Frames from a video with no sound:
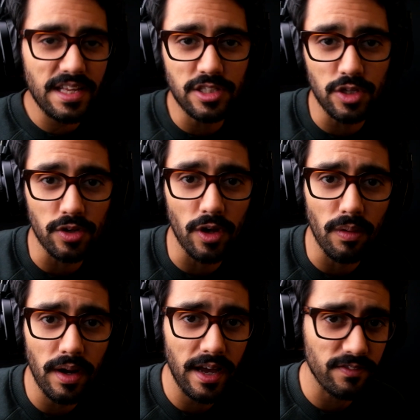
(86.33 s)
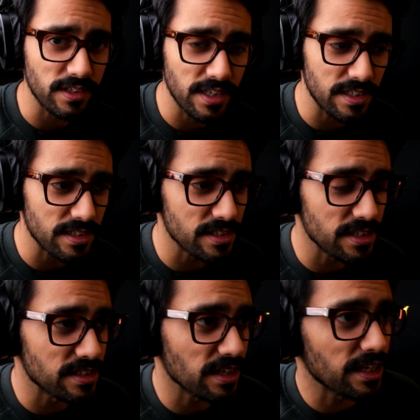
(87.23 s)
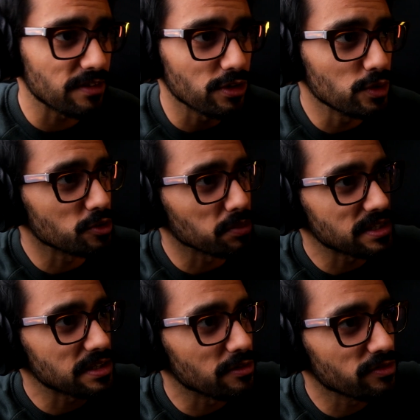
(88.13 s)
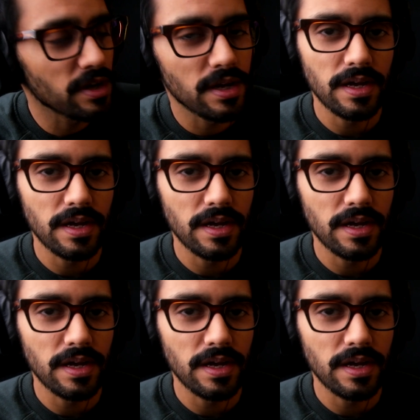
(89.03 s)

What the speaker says: as you know, I have the tendency to kind of lose myself